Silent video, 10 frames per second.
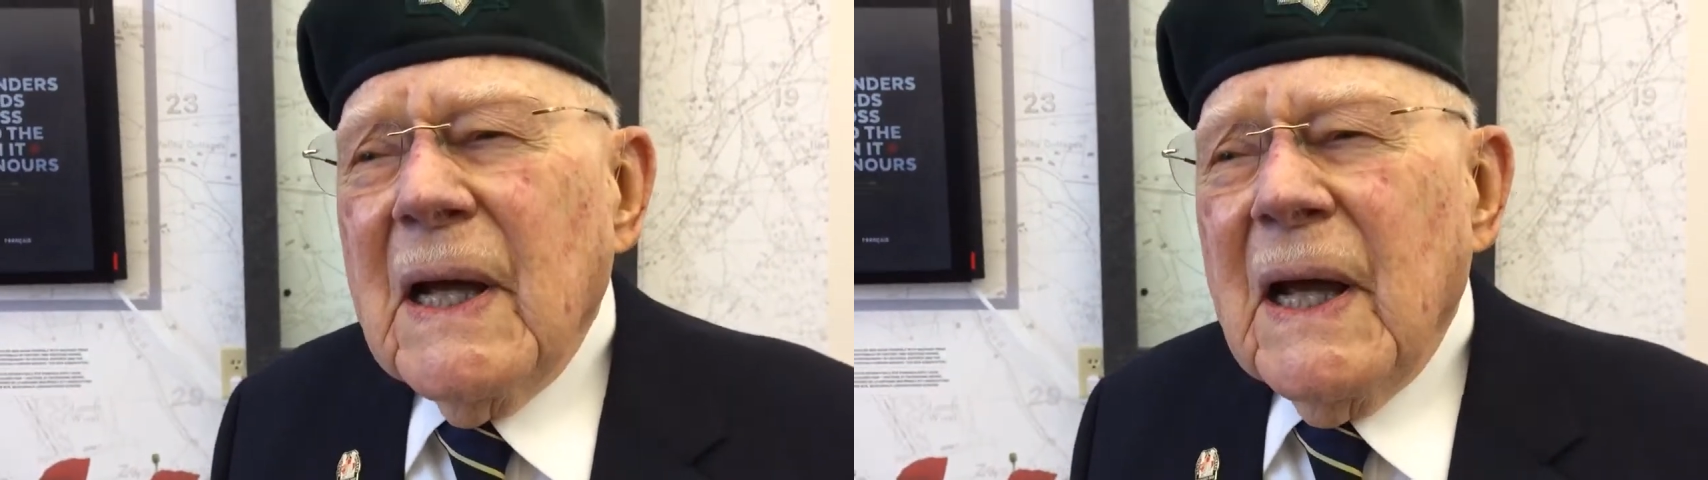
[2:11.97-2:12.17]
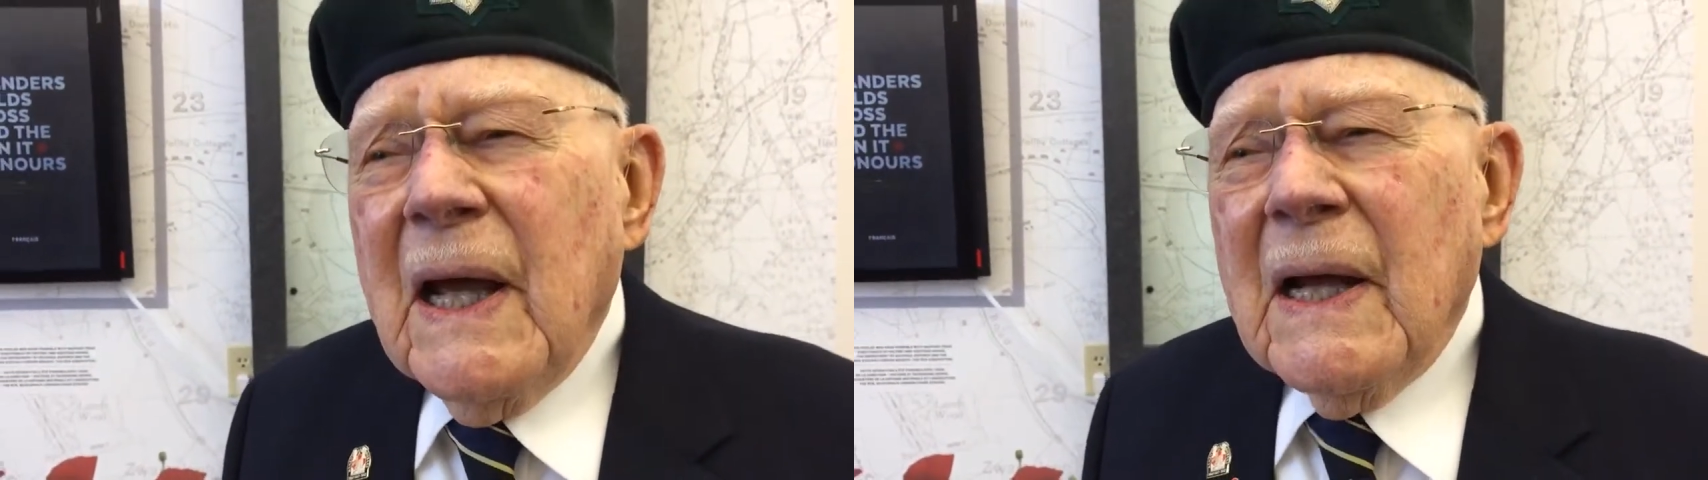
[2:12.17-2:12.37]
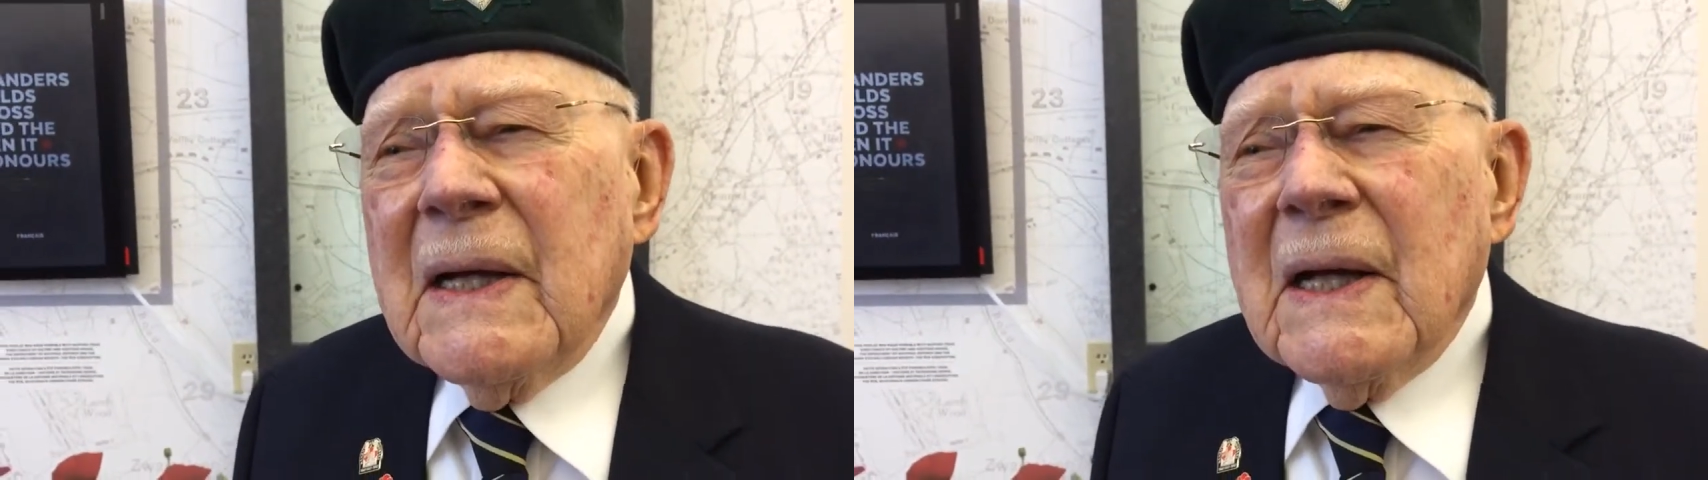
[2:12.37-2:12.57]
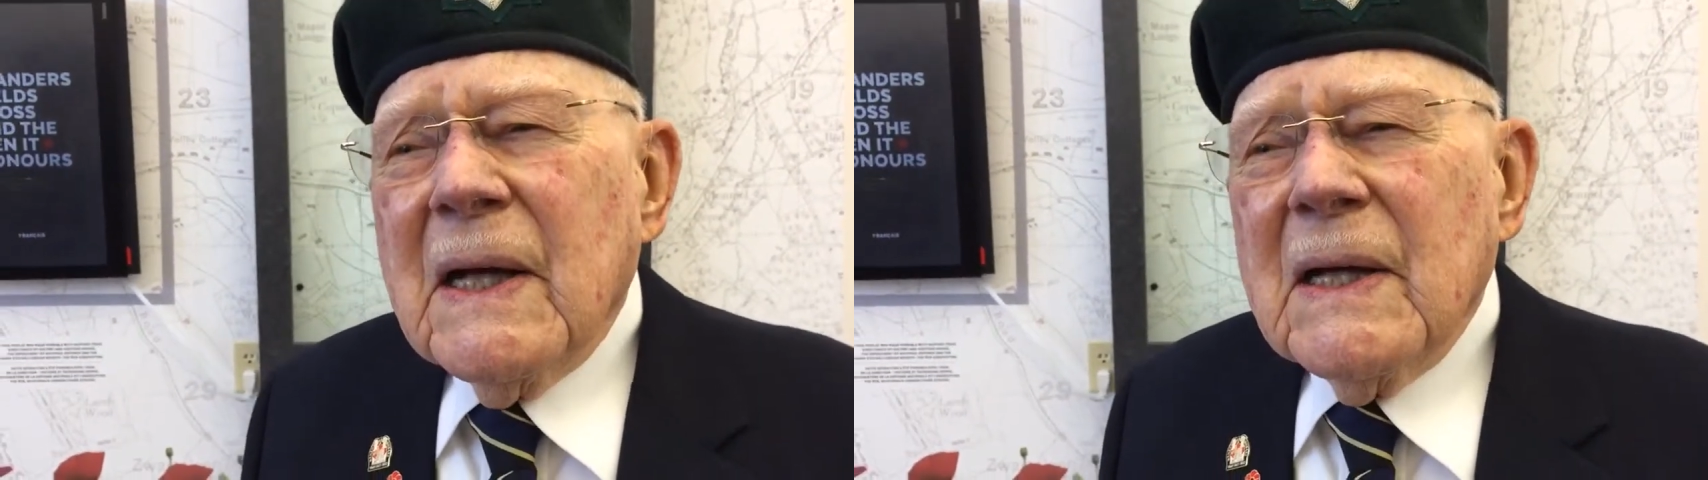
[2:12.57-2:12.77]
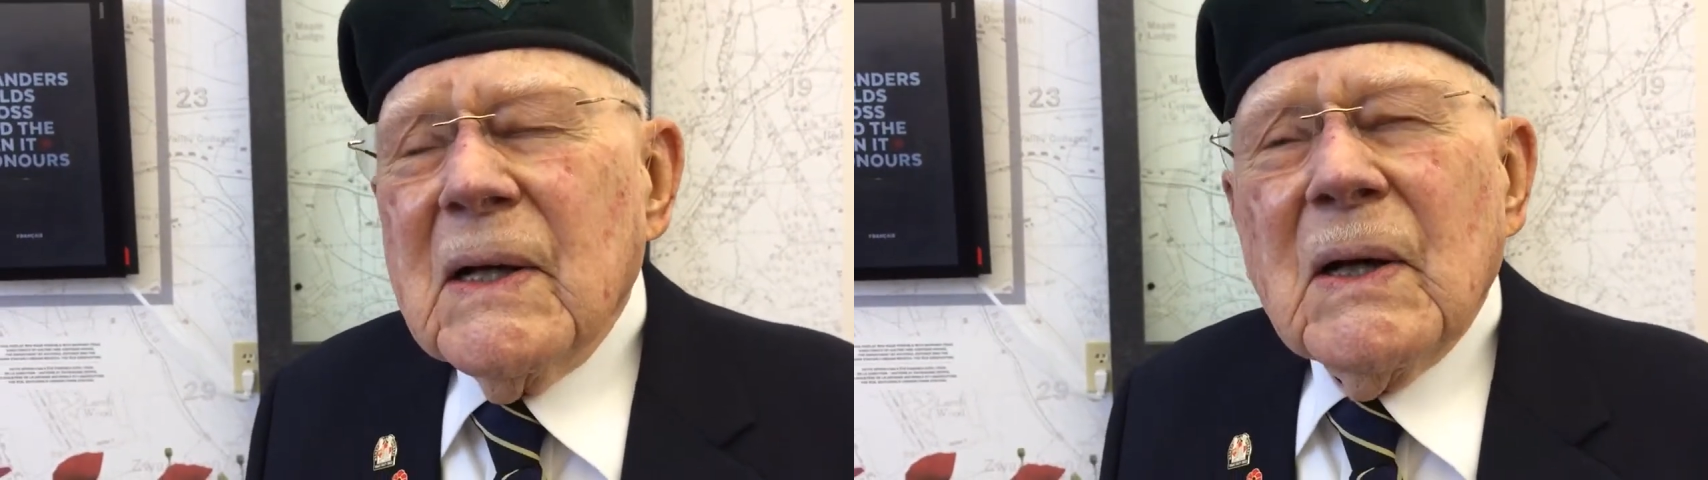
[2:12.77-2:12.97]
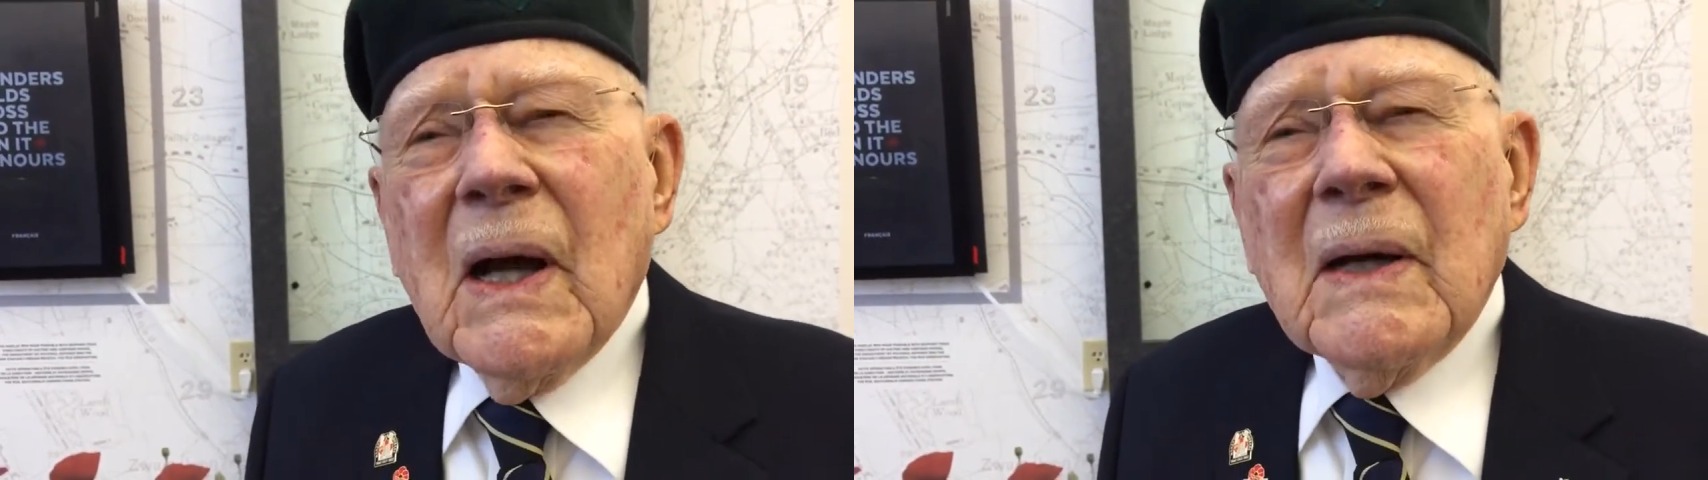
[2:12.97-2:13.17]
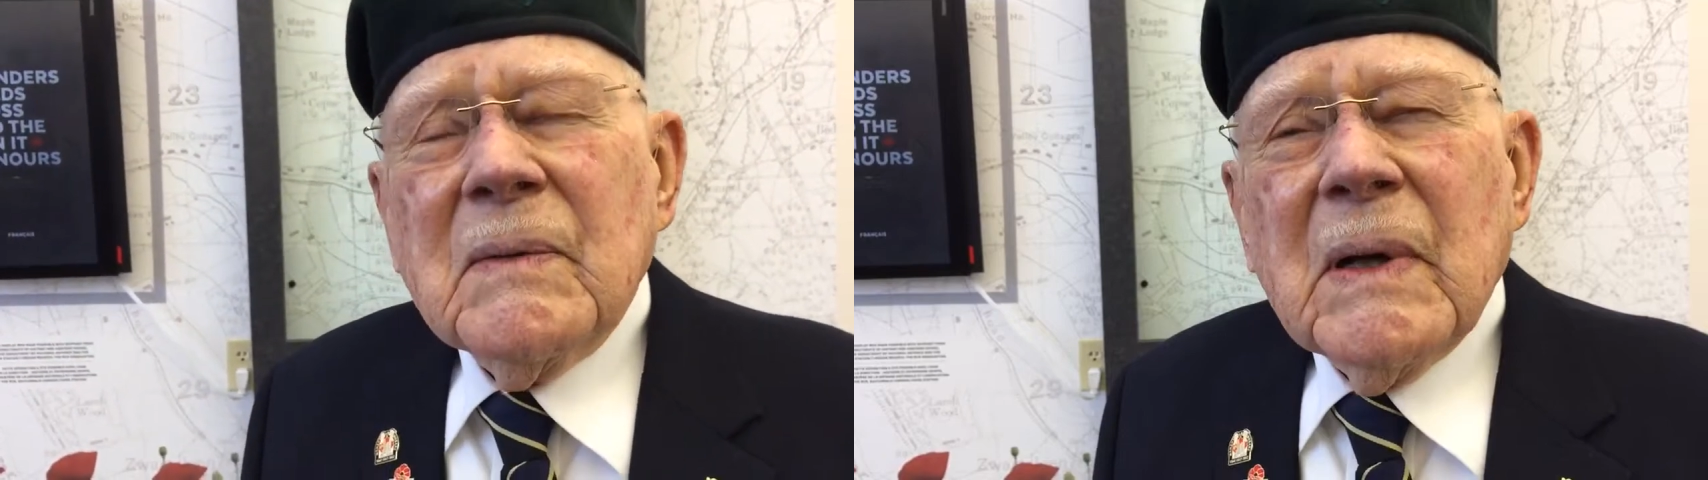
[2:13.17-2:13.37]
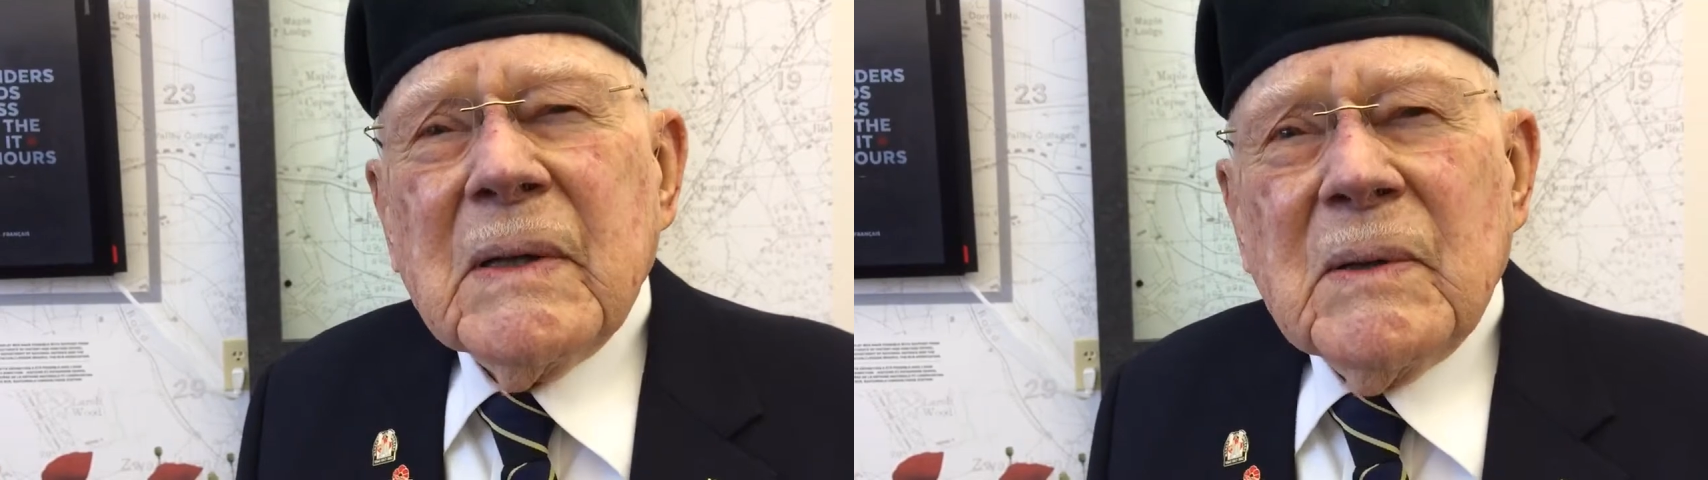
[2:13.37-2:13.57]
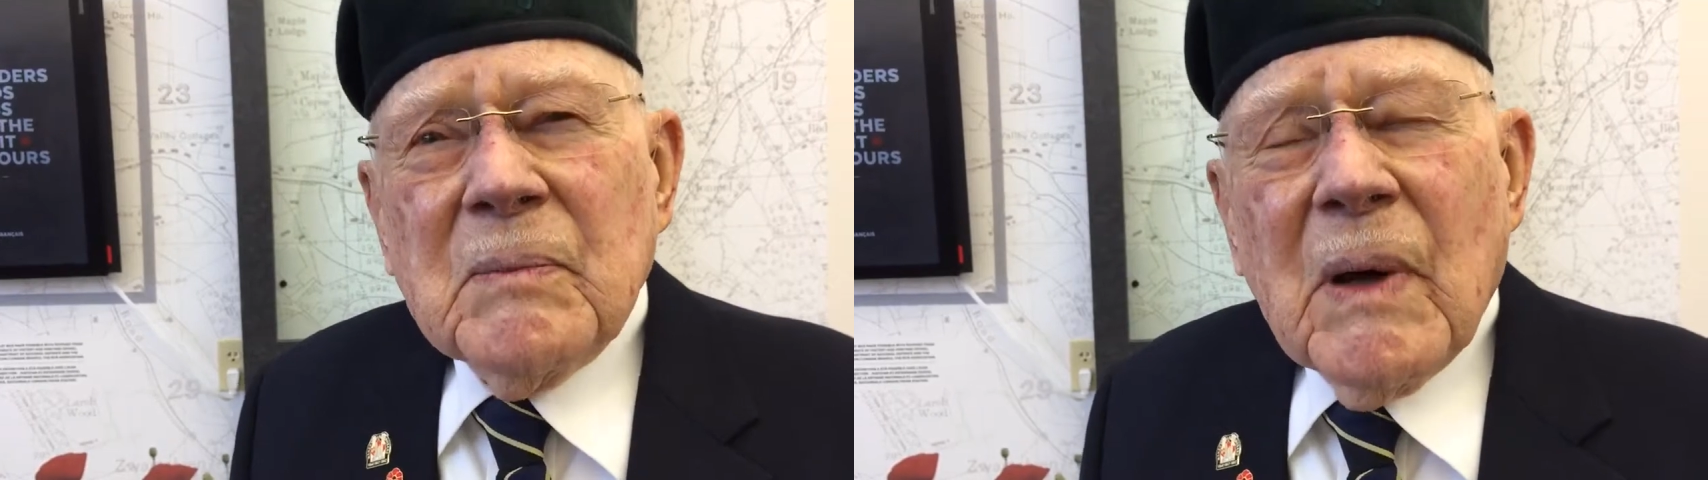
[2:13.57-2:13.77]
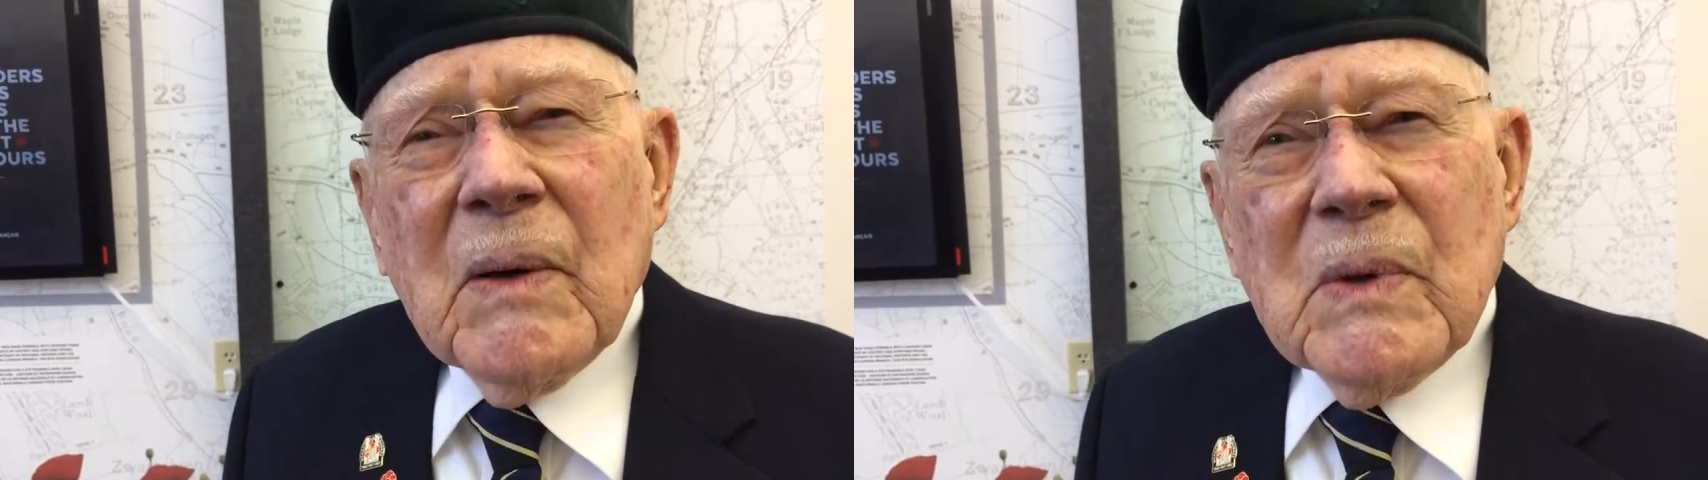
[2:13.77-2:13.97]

And uh, by